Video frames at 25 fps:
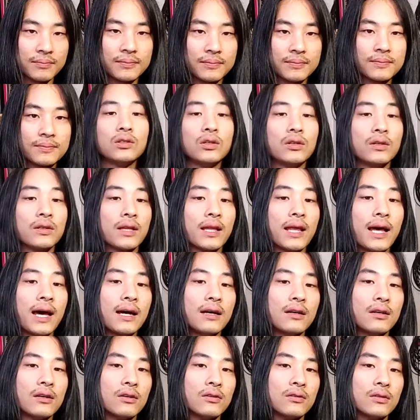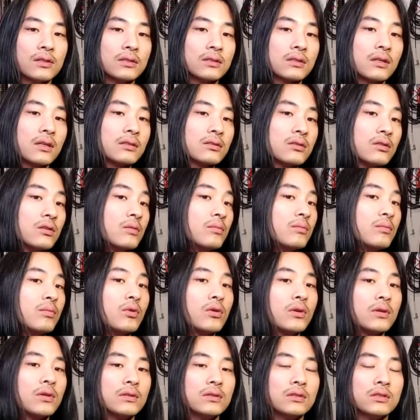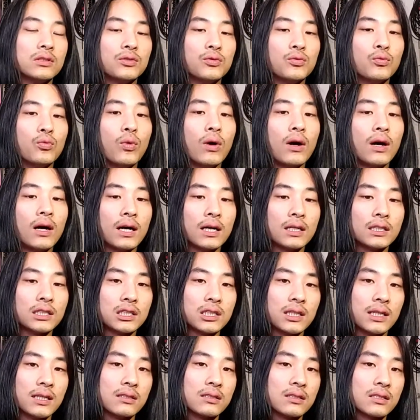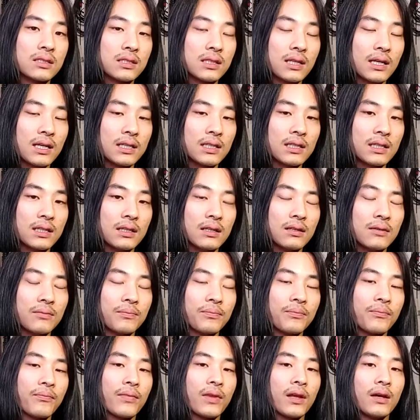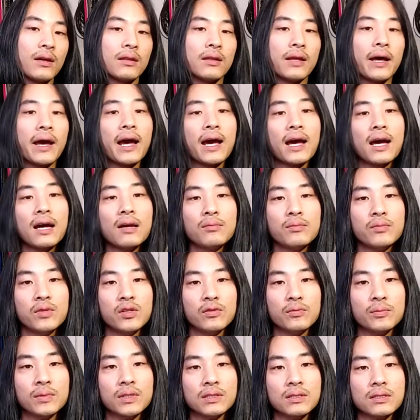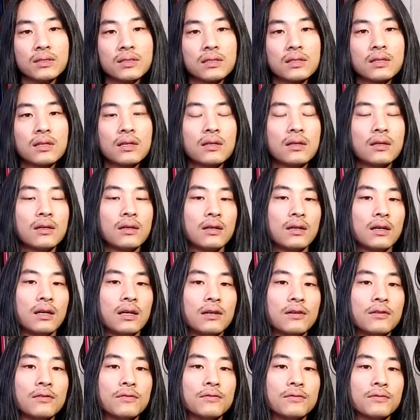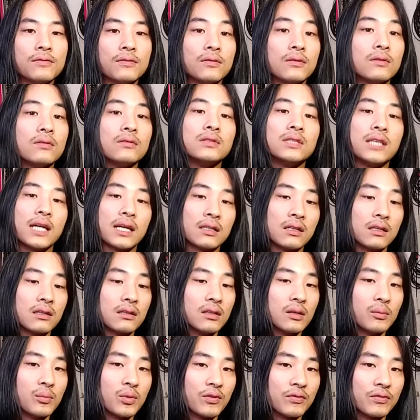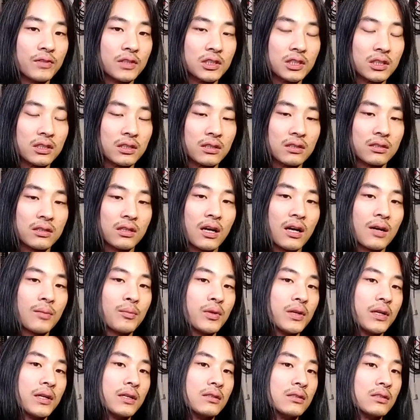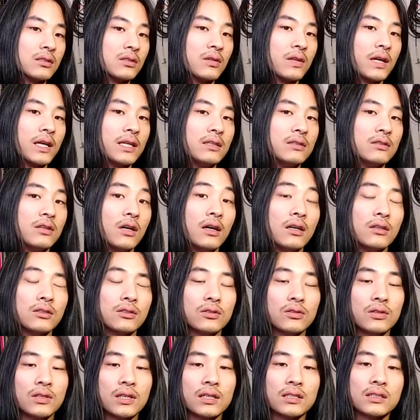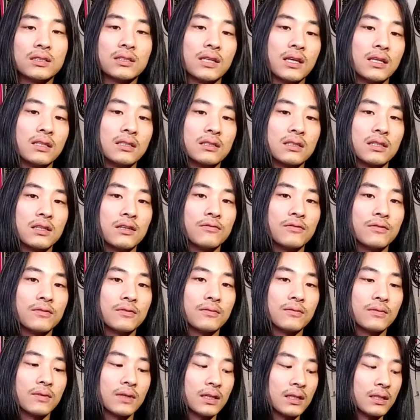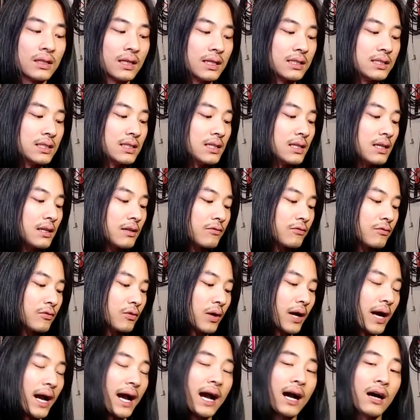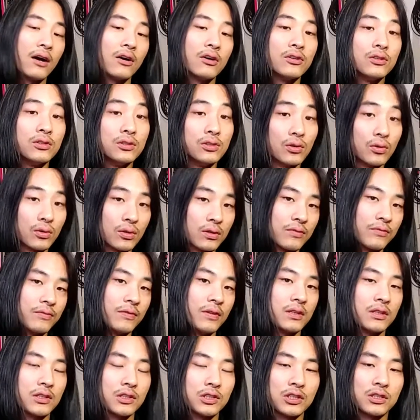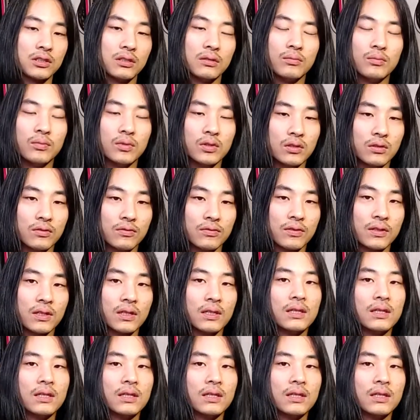So on that note, it's also important to watch and study the hand movements of technically proficient guitar players so that you also get a sense of an idea for how your fingers should move